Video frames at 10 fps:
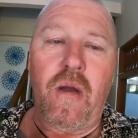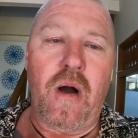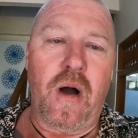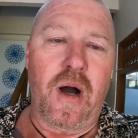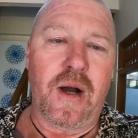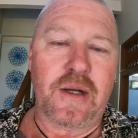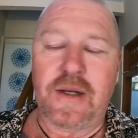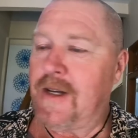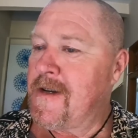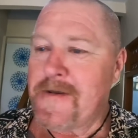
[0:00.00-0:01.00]
Oh,
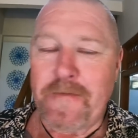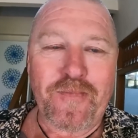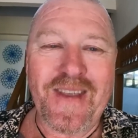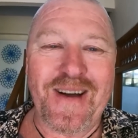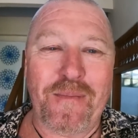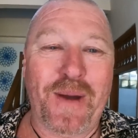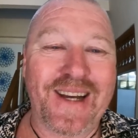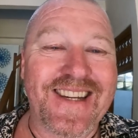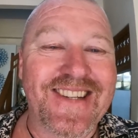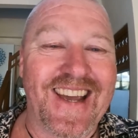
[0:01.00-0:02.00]
I
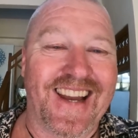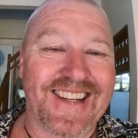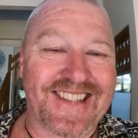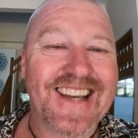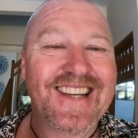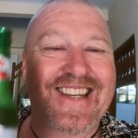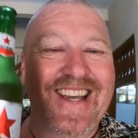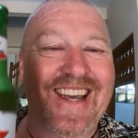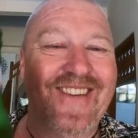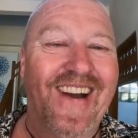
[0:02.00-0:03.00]
bet you're jealous.
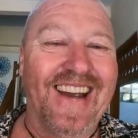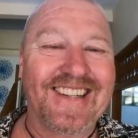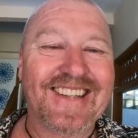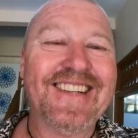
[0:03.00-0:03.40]
See ya, mate.